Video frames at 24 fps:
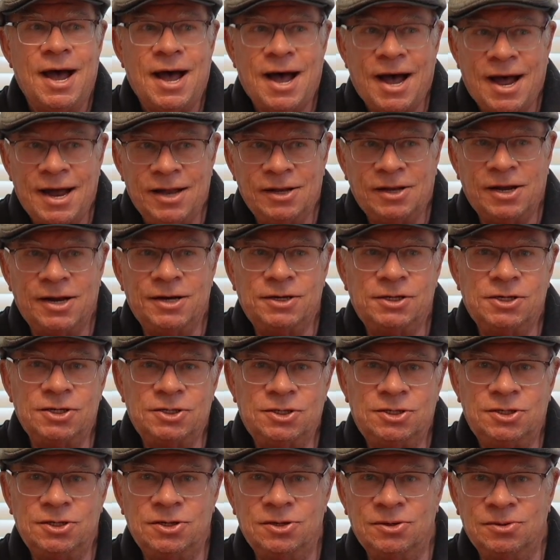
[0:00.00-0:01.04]
I like to
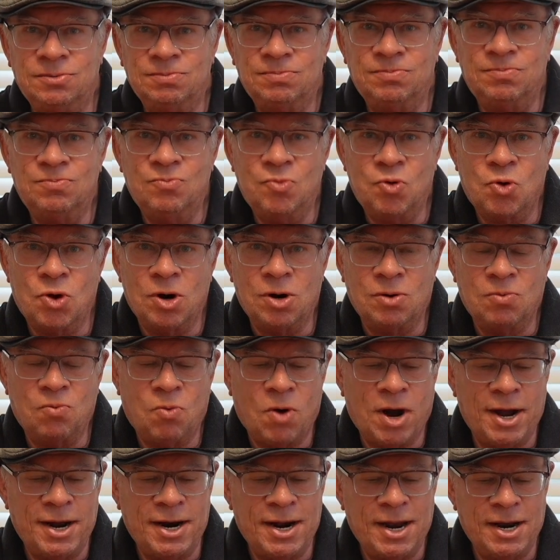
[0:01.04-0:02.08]
shoot more
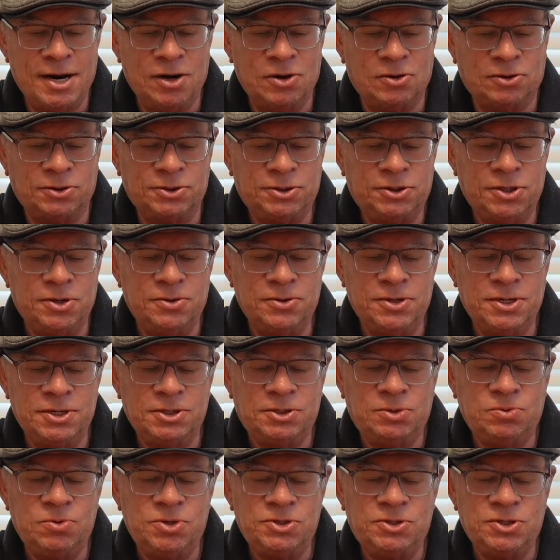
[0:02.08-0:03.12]
wide angle. So
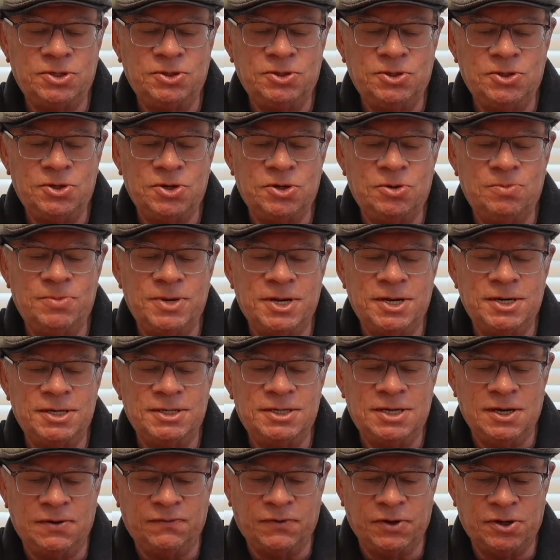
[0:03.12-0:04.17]
this was a little bit
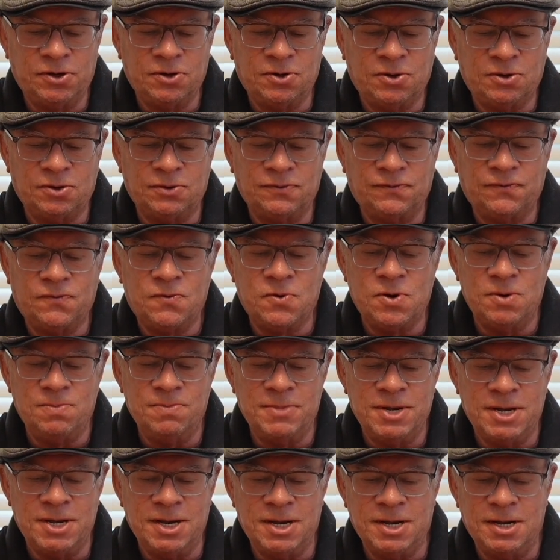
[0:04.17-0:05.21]
difficult for
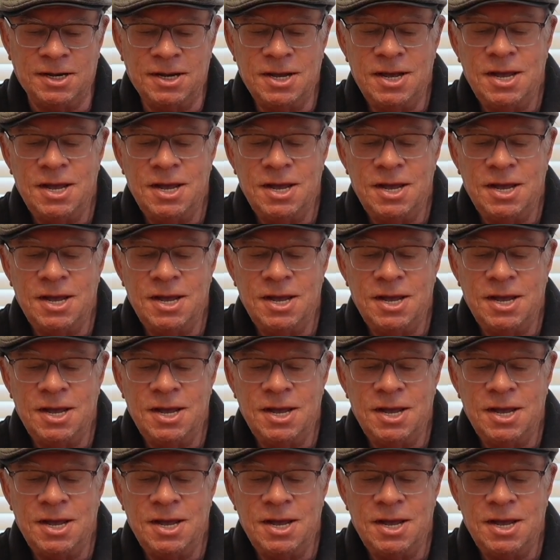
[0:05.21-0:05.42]
me